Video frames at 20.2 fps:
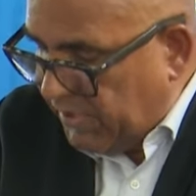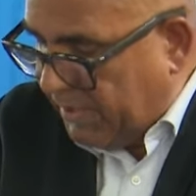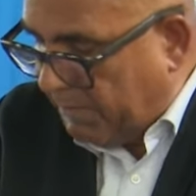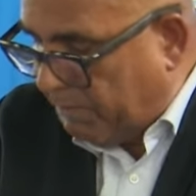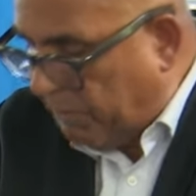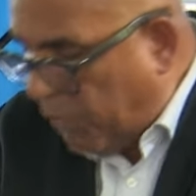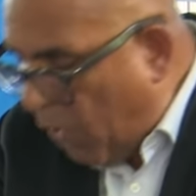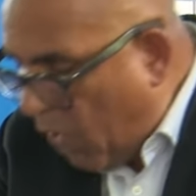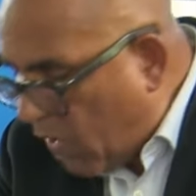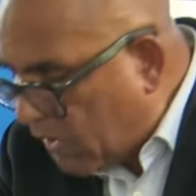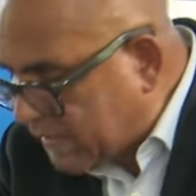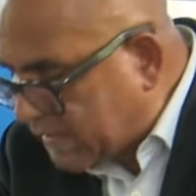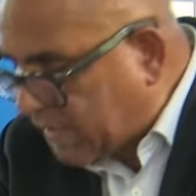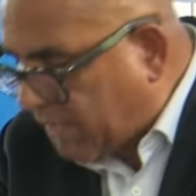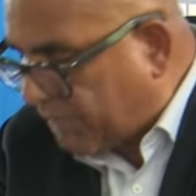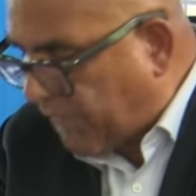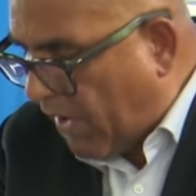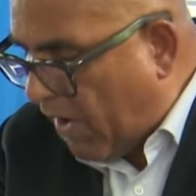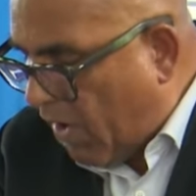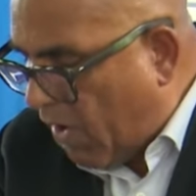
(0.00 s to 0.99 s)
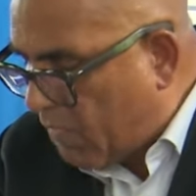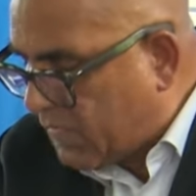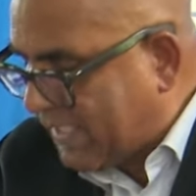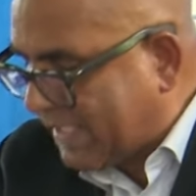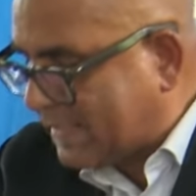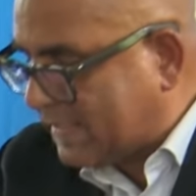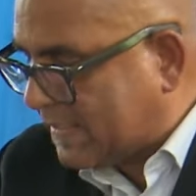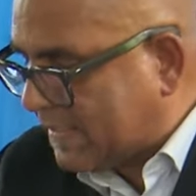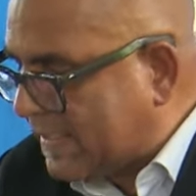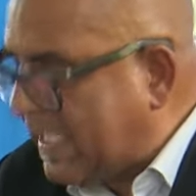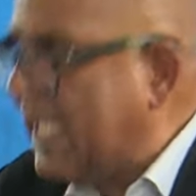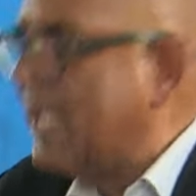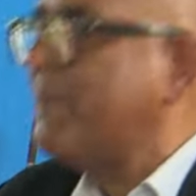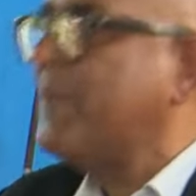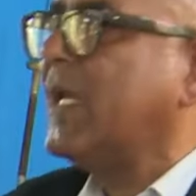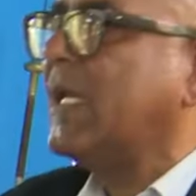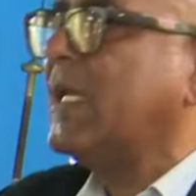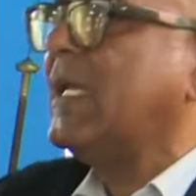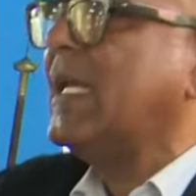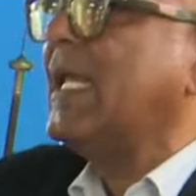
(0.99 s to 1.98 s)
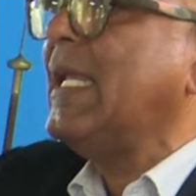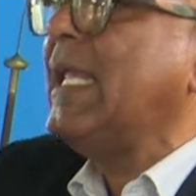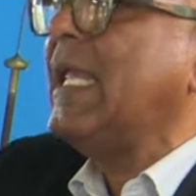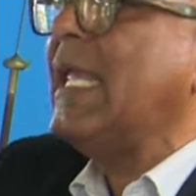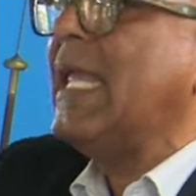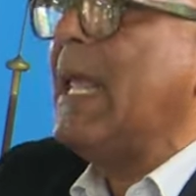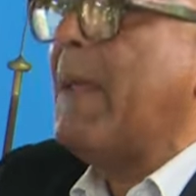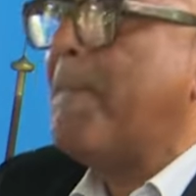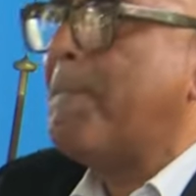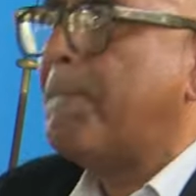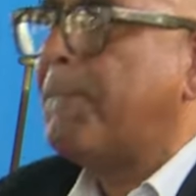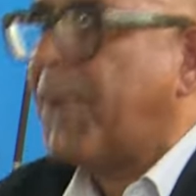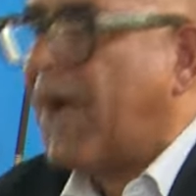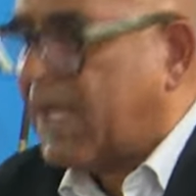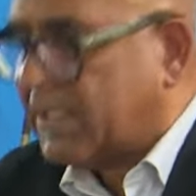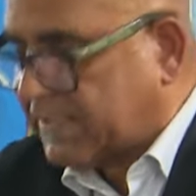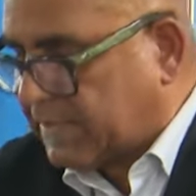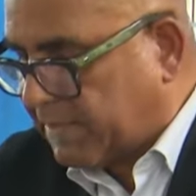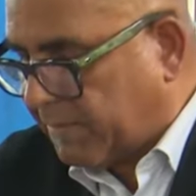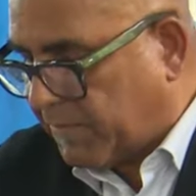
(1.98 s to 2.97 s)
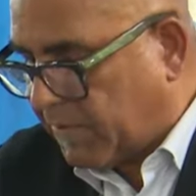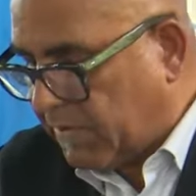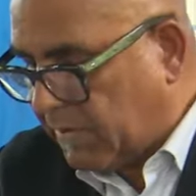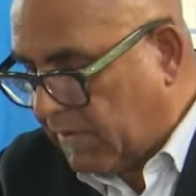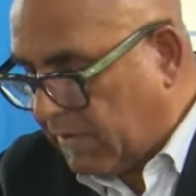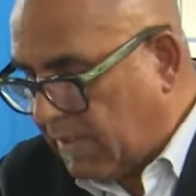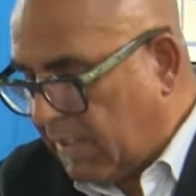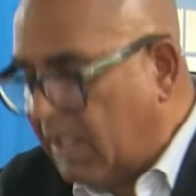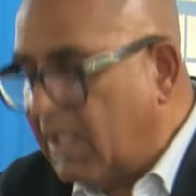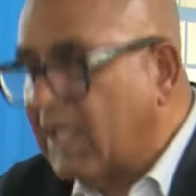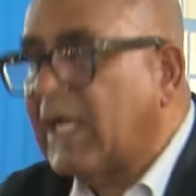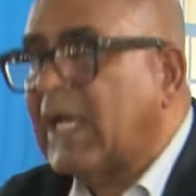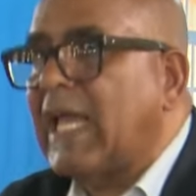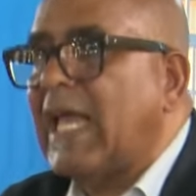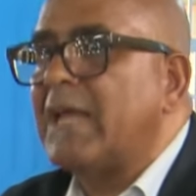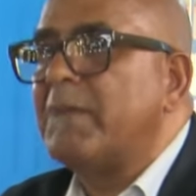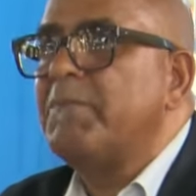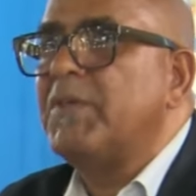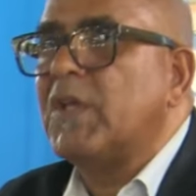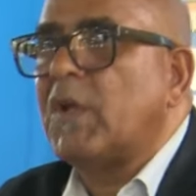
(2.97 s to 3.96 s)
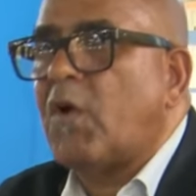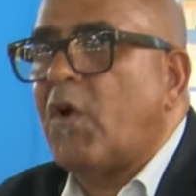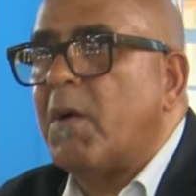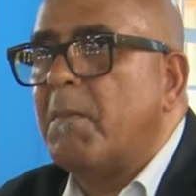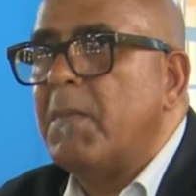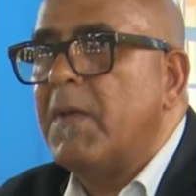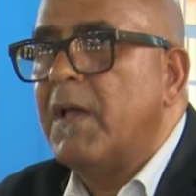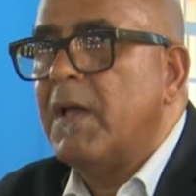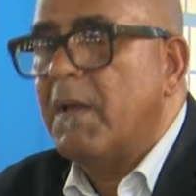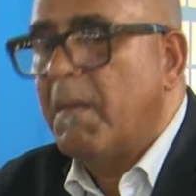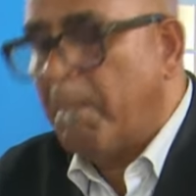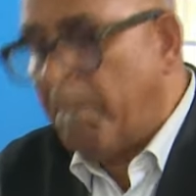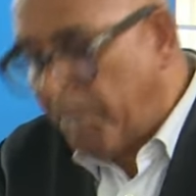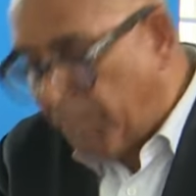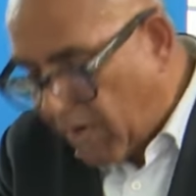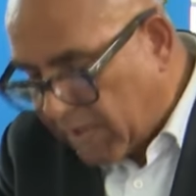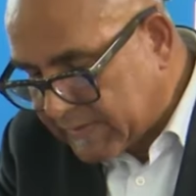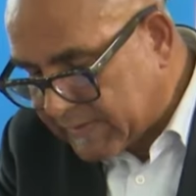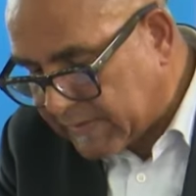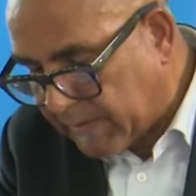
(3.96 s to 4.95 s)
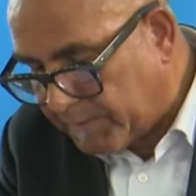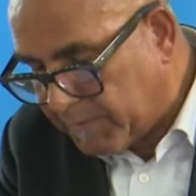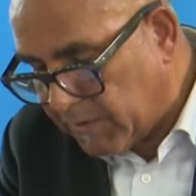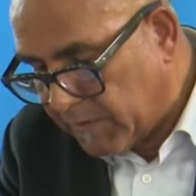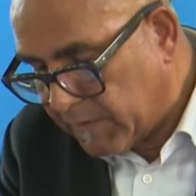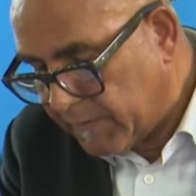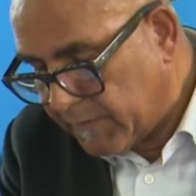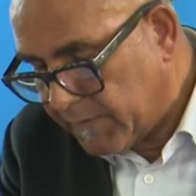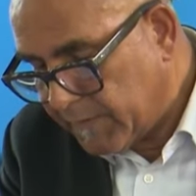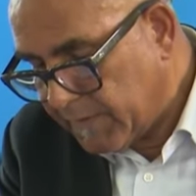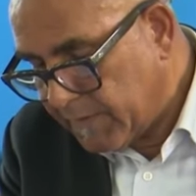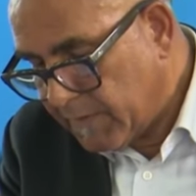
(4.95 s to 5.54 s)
Be the poster for how the seemingly impossible can become possible.